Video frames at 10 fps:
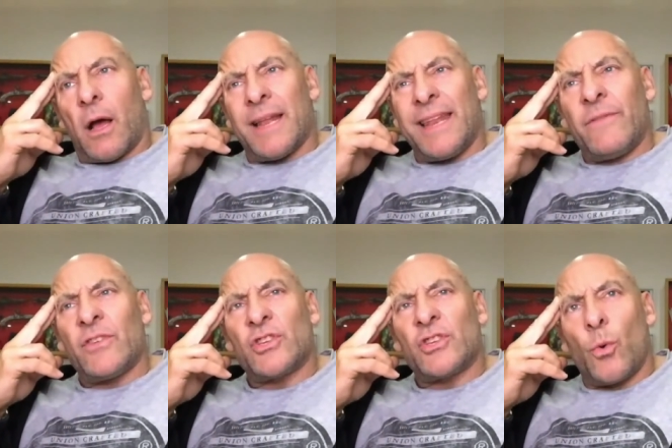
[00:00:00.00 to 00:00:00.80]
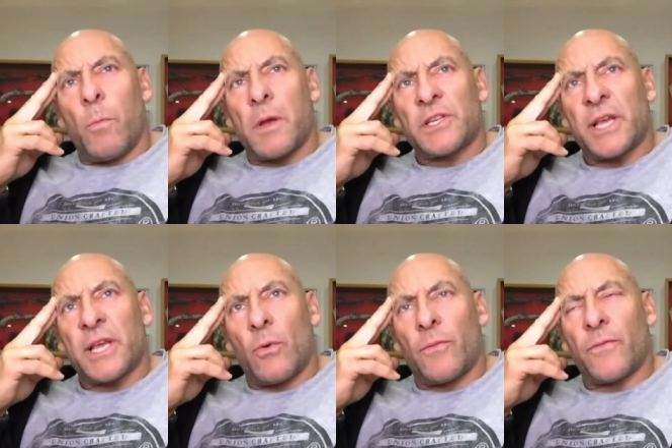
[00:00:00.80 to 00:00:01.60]
I never saw
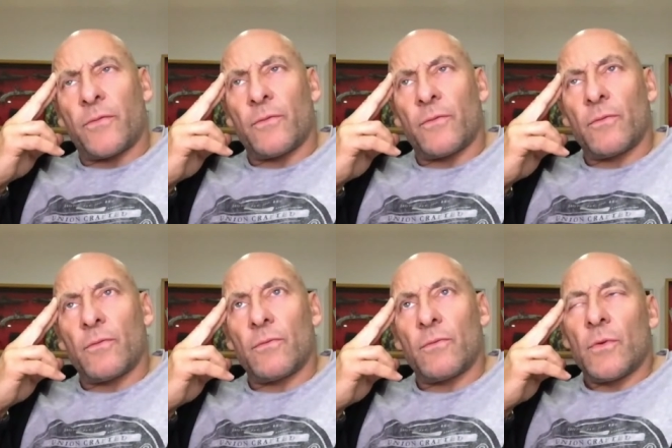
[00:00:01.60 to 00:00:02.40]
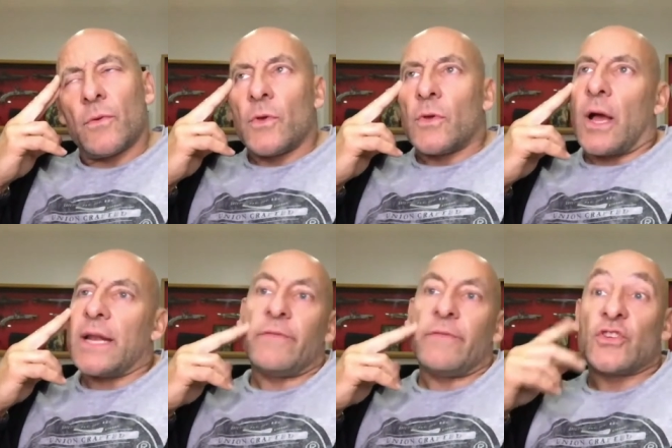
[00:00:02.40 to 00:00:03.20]
myself...
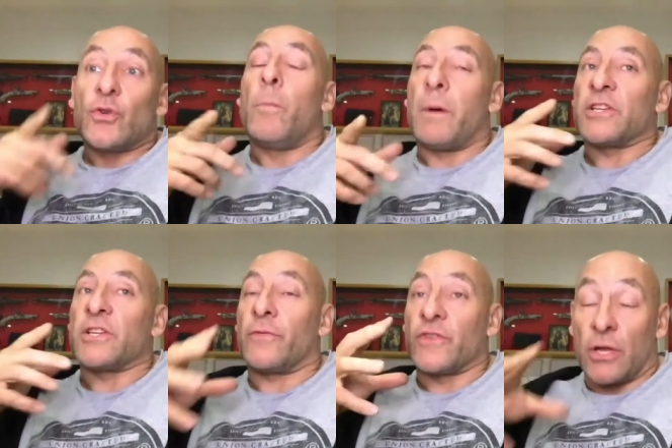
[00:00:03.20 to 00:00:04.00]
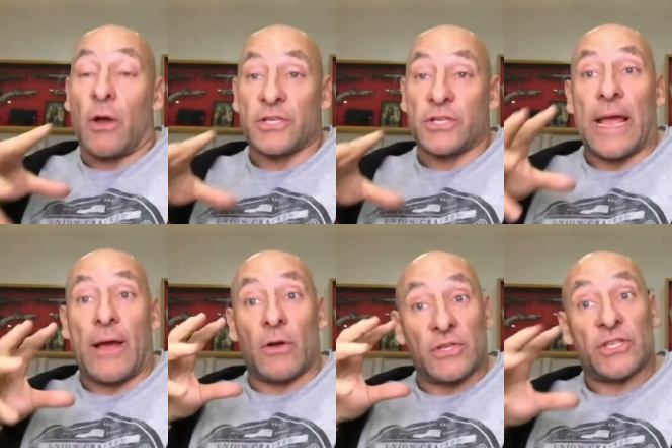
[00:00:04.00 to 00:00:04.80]
I never saw myself starting
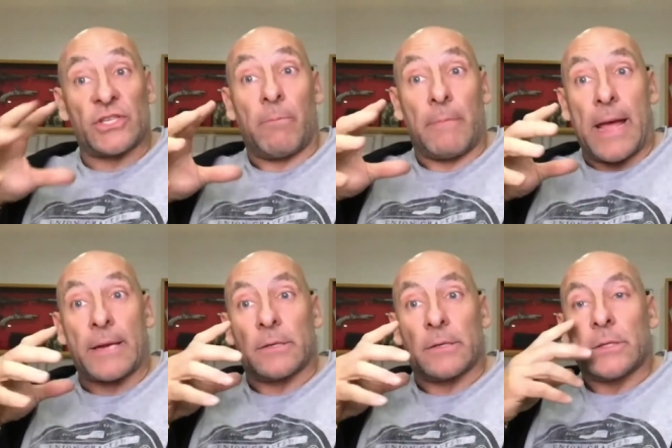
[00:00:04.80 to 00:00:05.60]
out as a stuntman,